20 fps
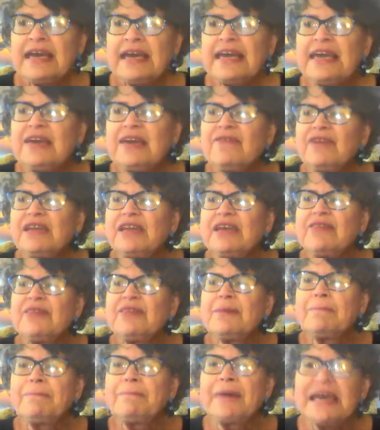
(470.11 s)
Even in
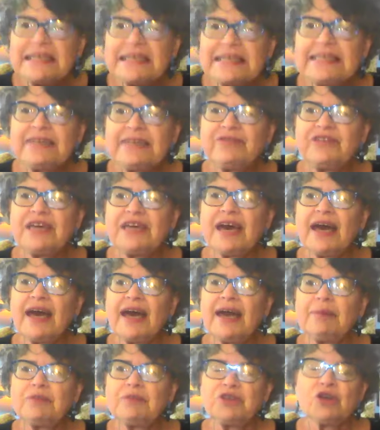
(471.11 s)
the best of
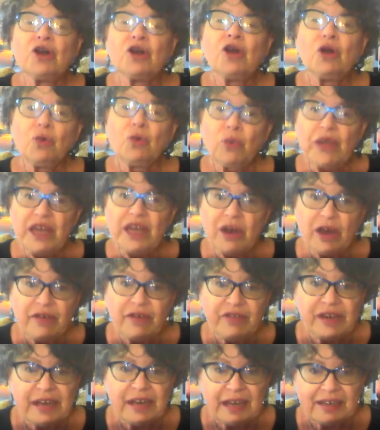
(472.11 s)
times, we
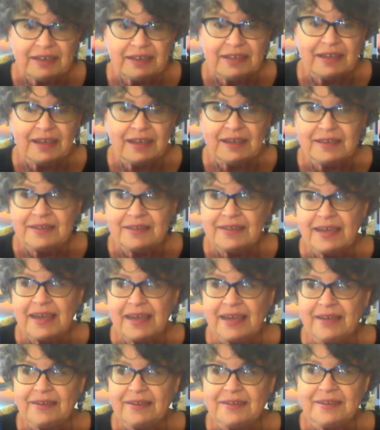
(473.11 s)
often had to
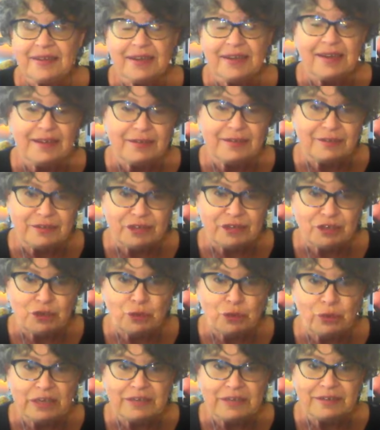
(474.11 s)
contend against the
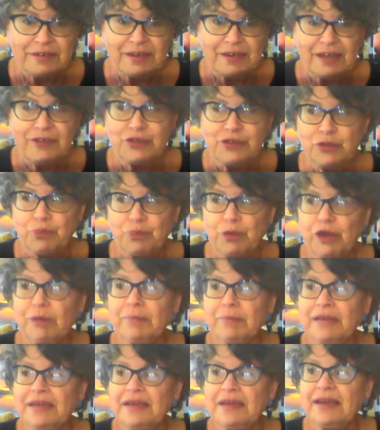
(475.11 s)
U.S. State
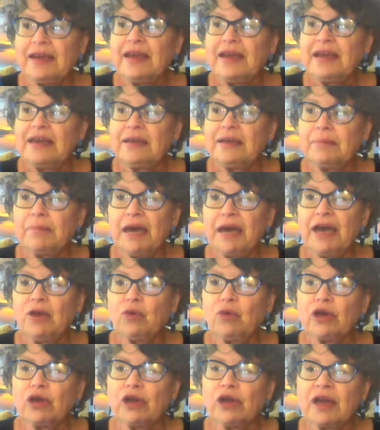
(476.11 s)
Department in my
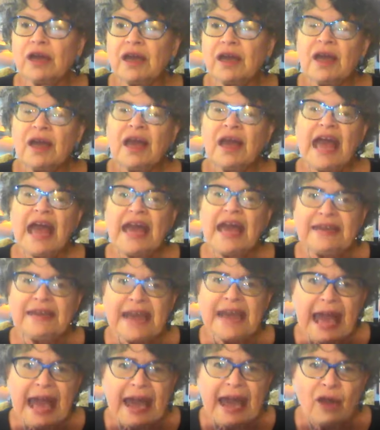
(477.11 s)
work. And
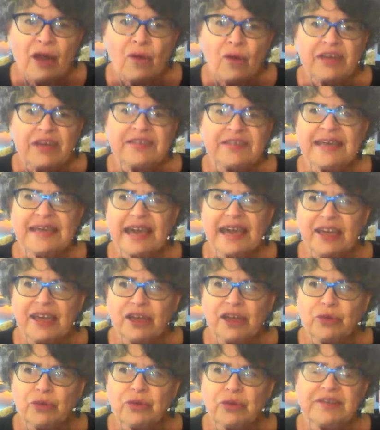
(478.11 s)
now,
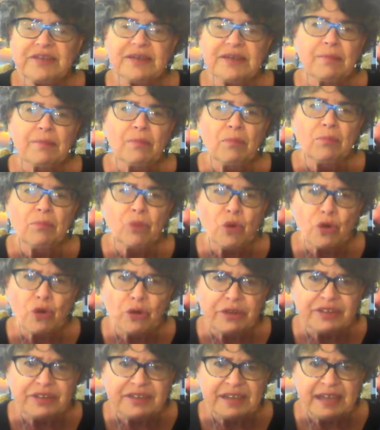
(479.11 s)
secularism,
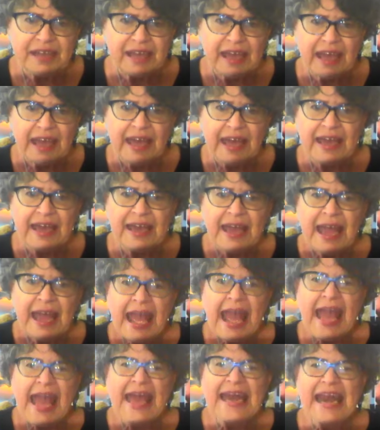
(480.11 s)
moral decay,
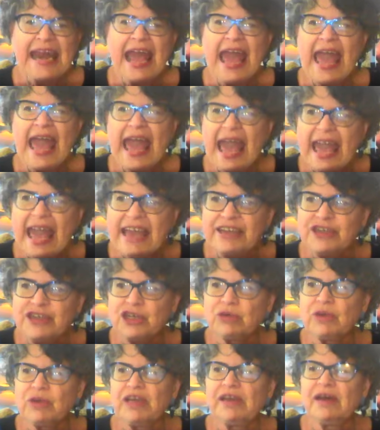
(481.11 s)
and
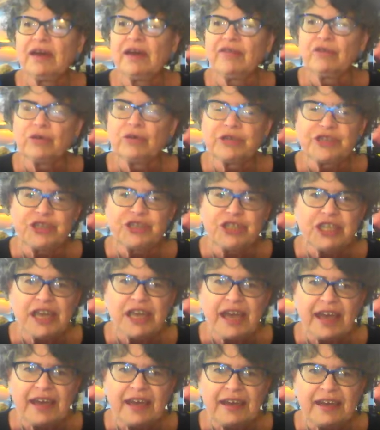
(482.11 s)
hatred of
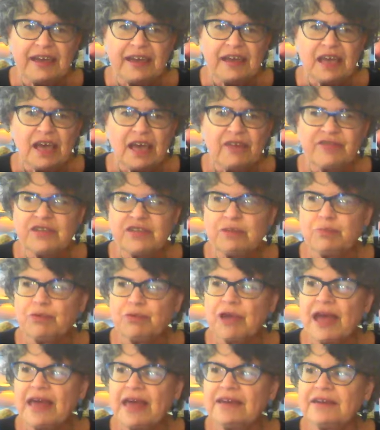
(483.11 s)
Christianity have
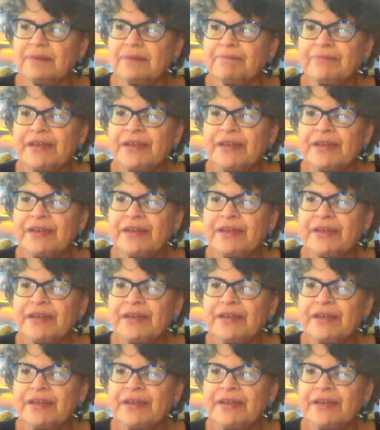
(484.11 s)
spread.